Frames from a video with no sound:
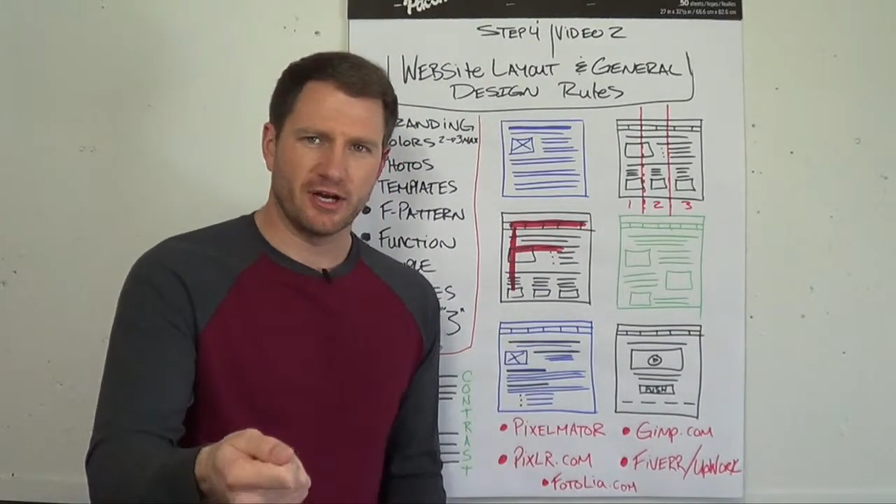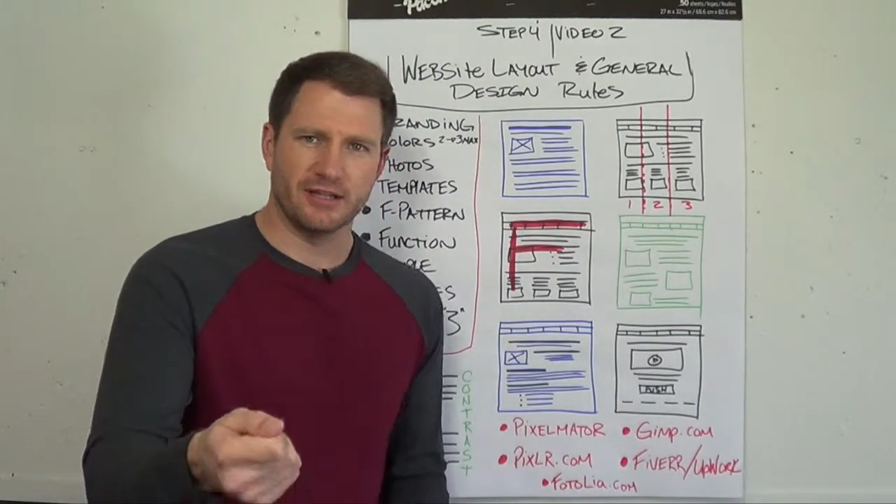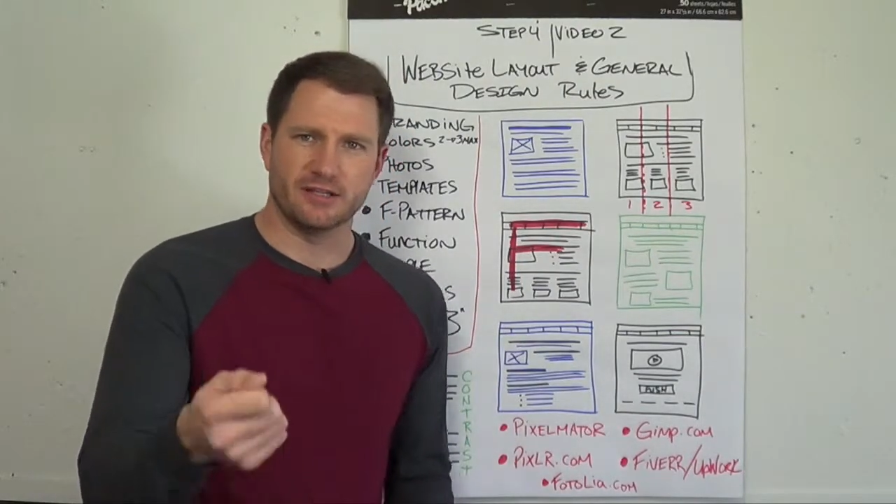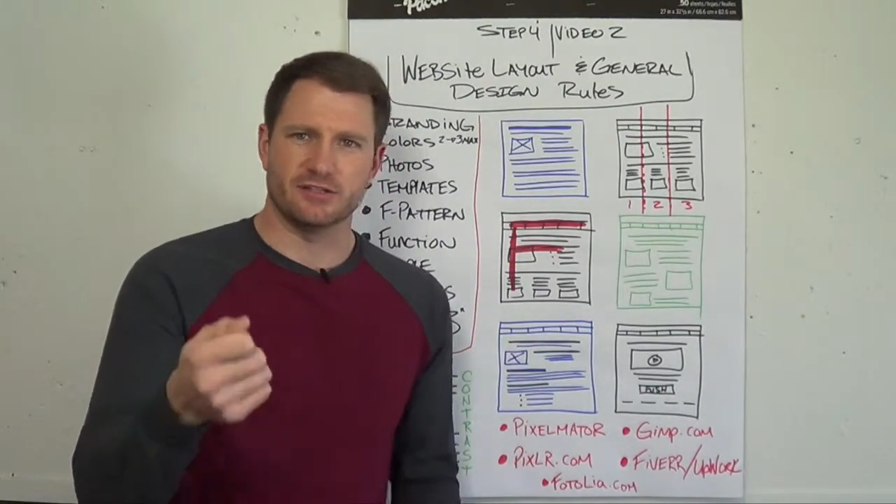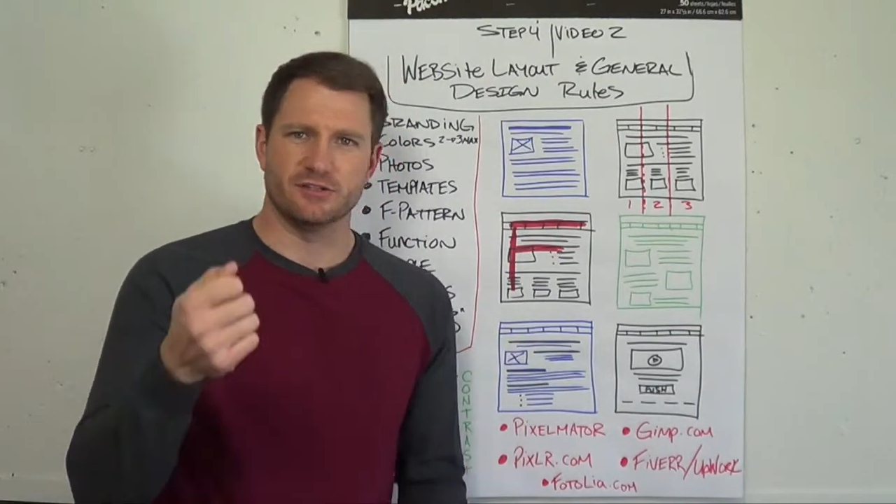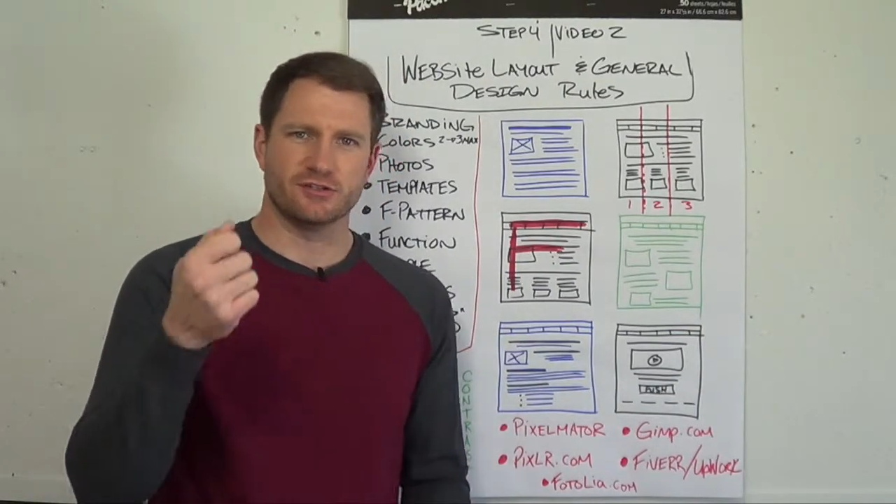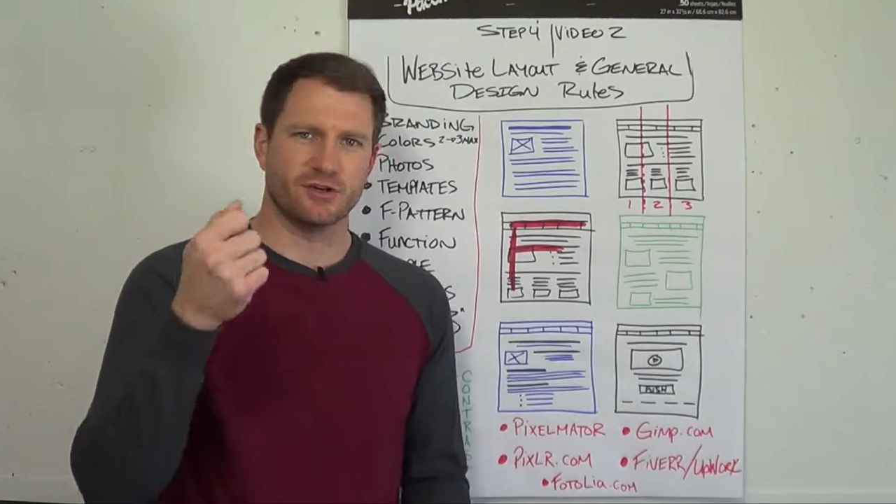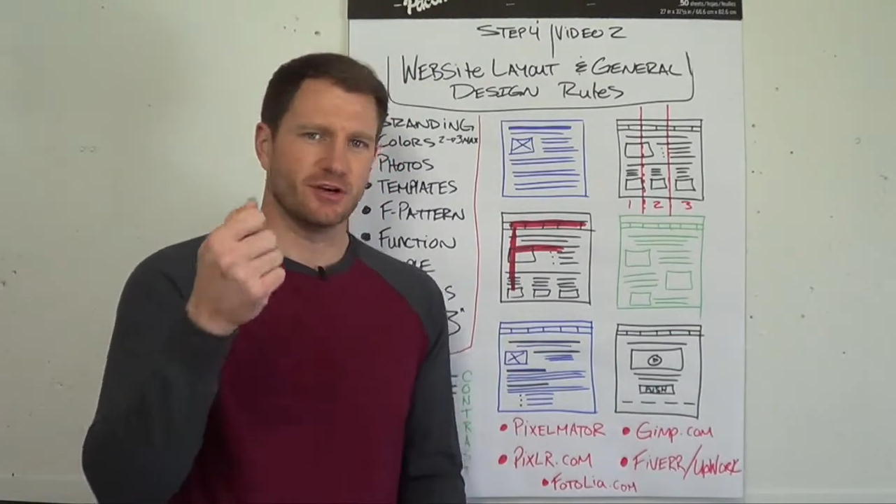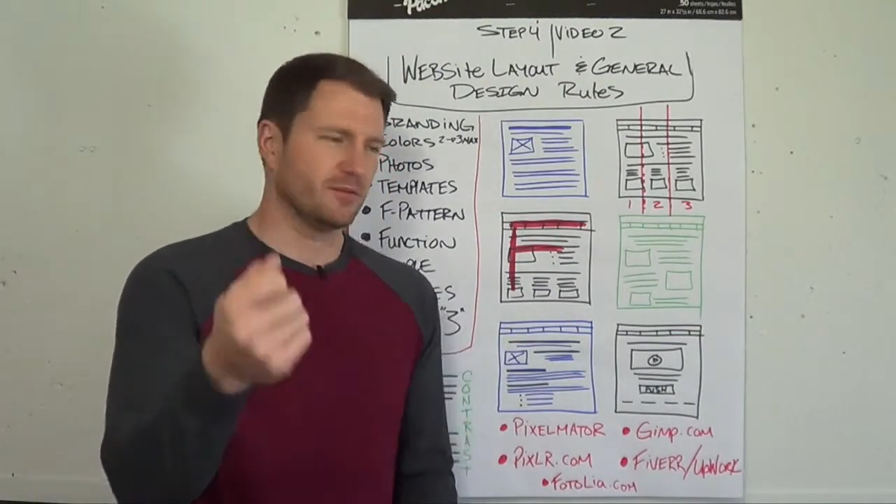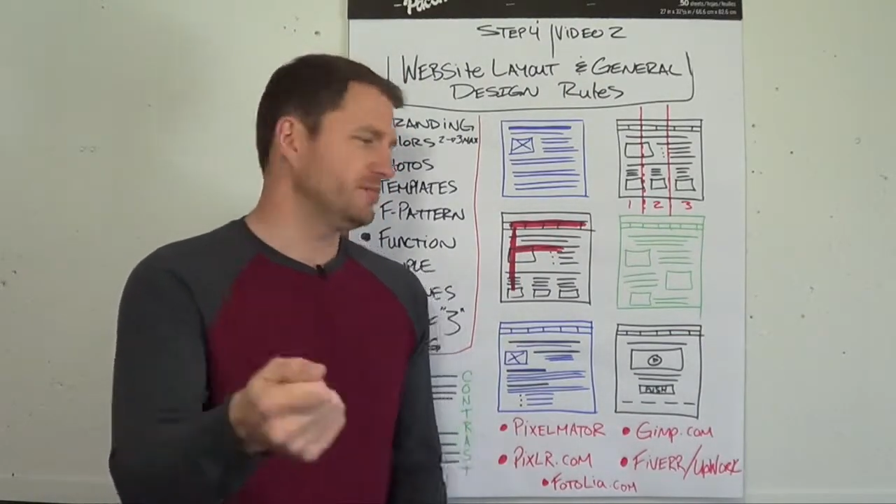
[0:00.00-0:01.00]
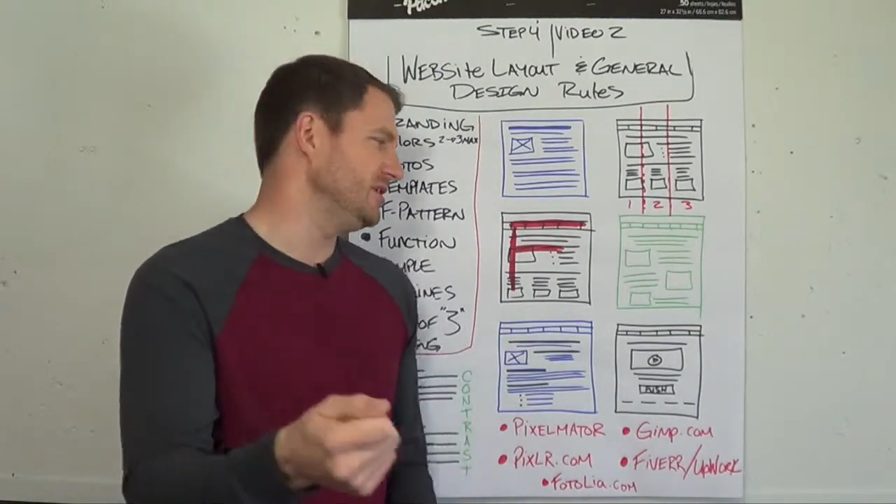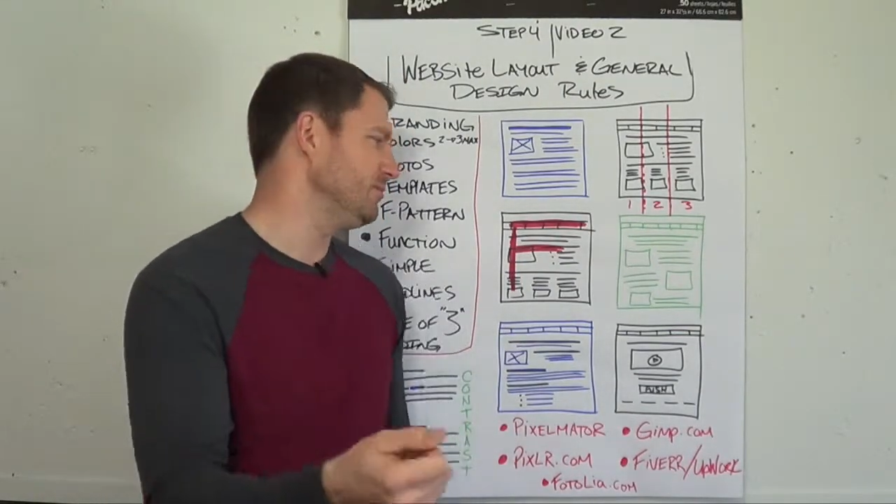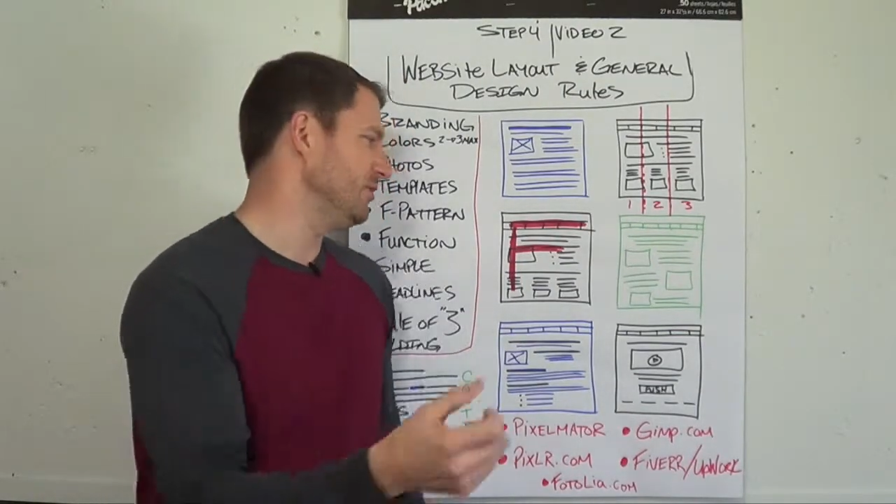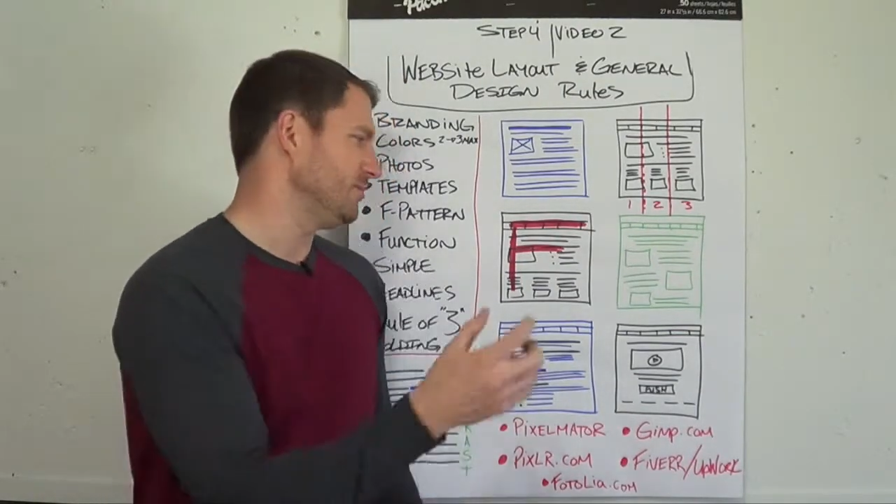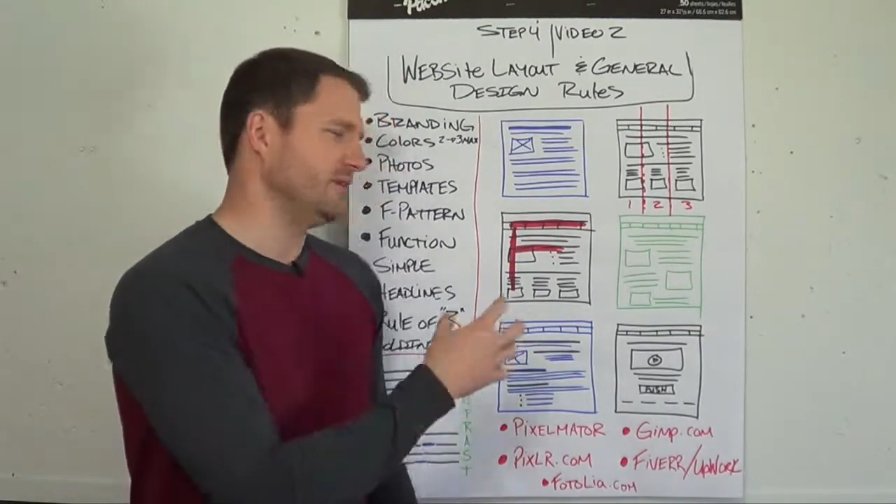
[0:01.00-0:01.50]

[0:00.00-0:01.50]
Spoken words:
audience, your target people,